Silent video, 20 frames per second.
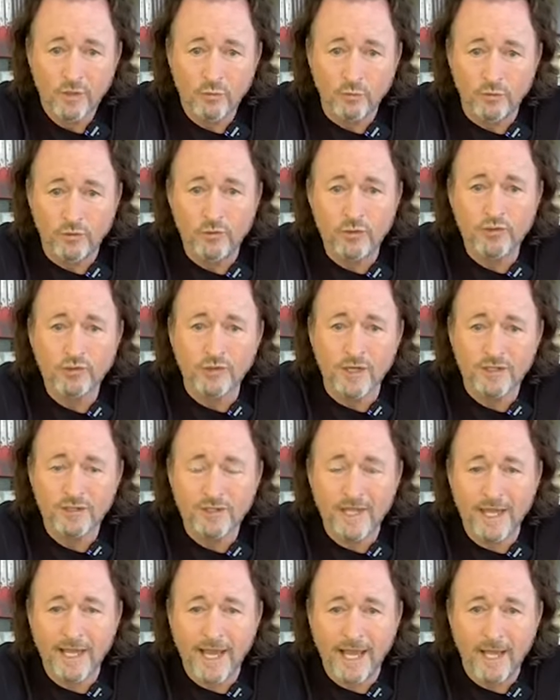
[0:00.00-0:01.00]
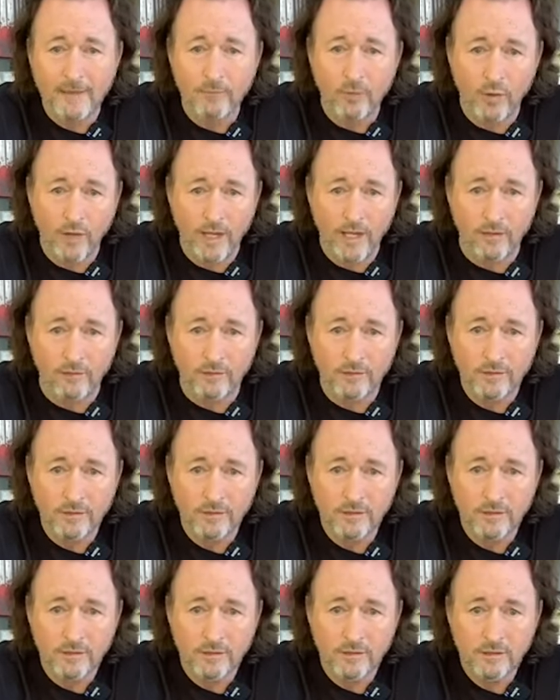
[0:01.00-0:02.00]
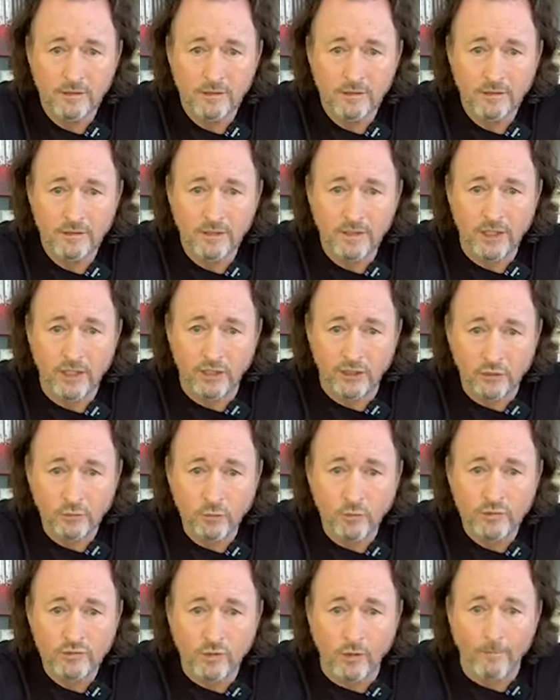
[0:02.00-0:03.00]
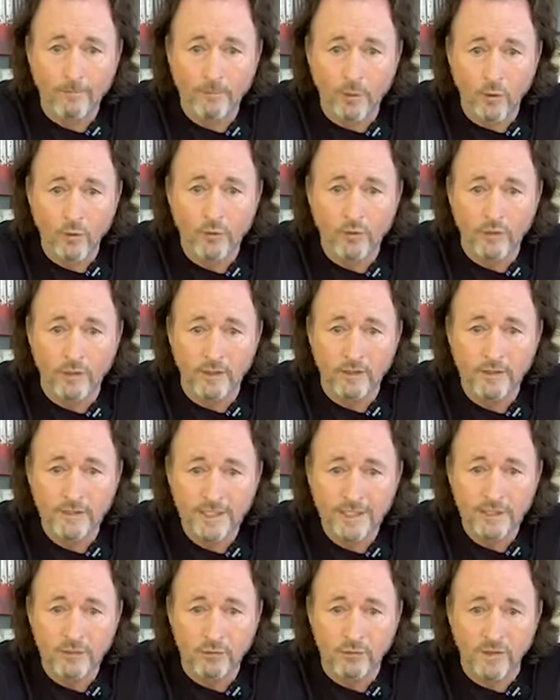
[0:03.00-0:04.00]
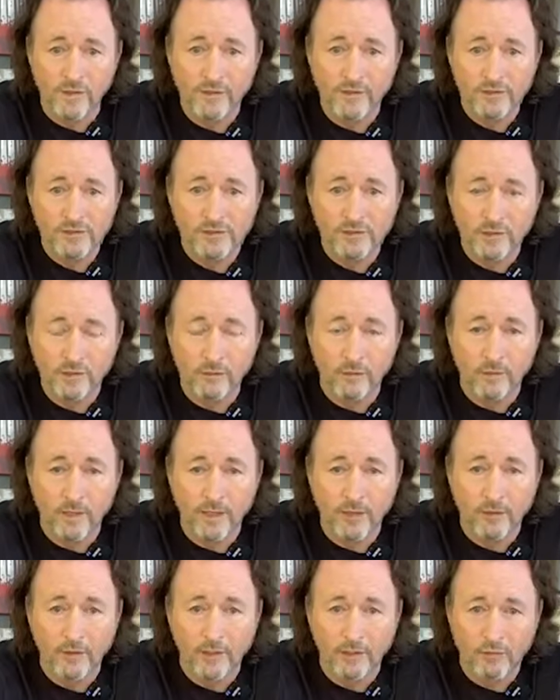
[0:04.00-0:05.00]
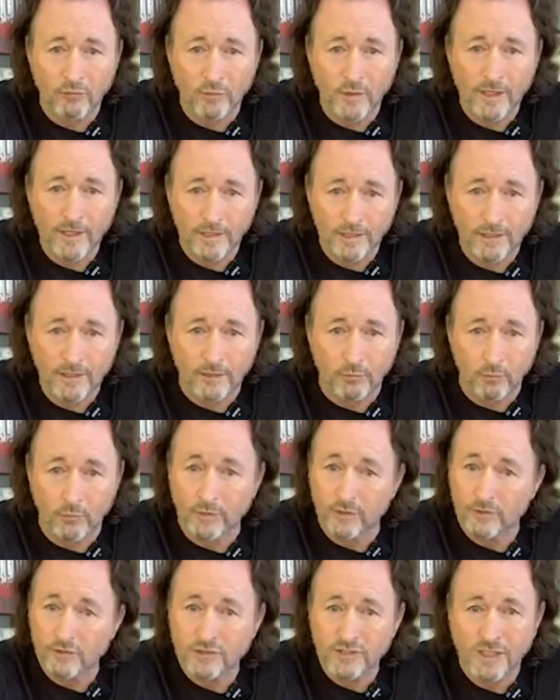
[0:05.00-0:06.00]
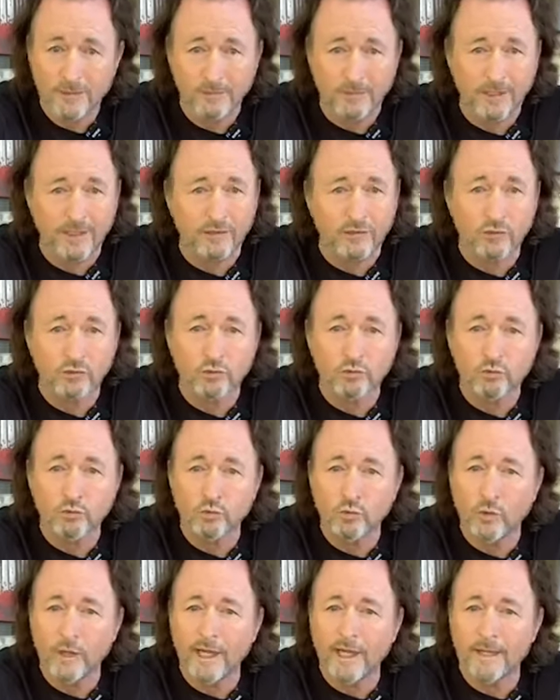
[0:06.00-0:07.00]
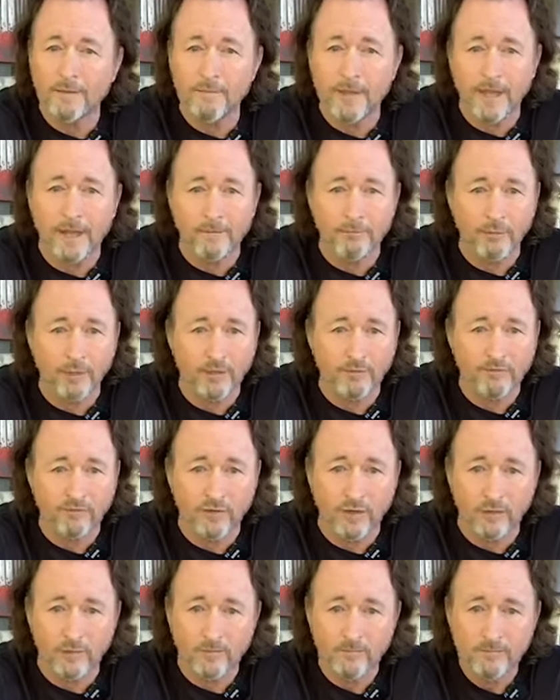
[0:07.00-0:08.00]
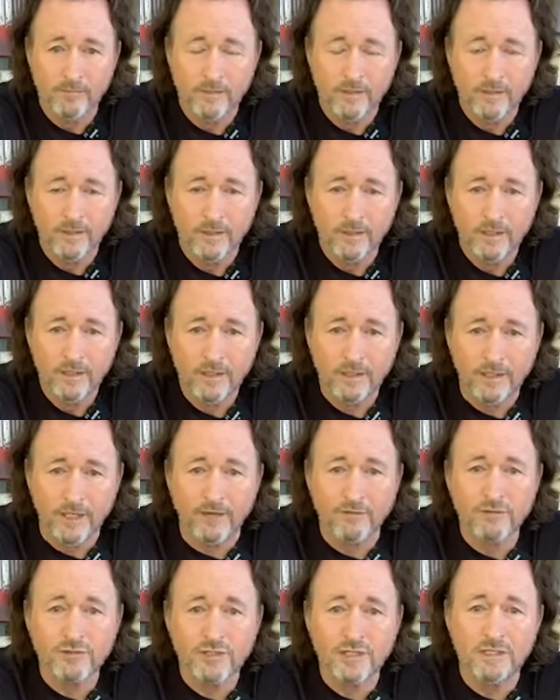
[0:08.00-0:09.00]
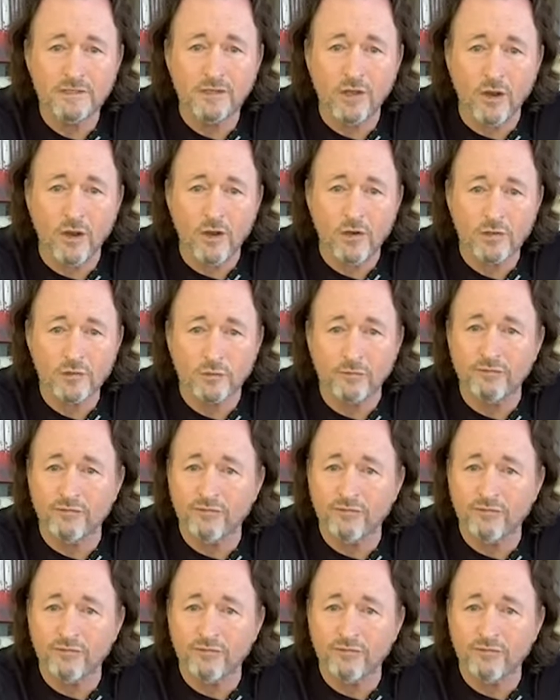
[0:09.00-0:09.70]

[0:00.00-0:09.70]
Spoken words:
When you stress that animal out, and you want to start poking a needle in this little area right here where there's typically a great amount of blood flow. You ever see dogs with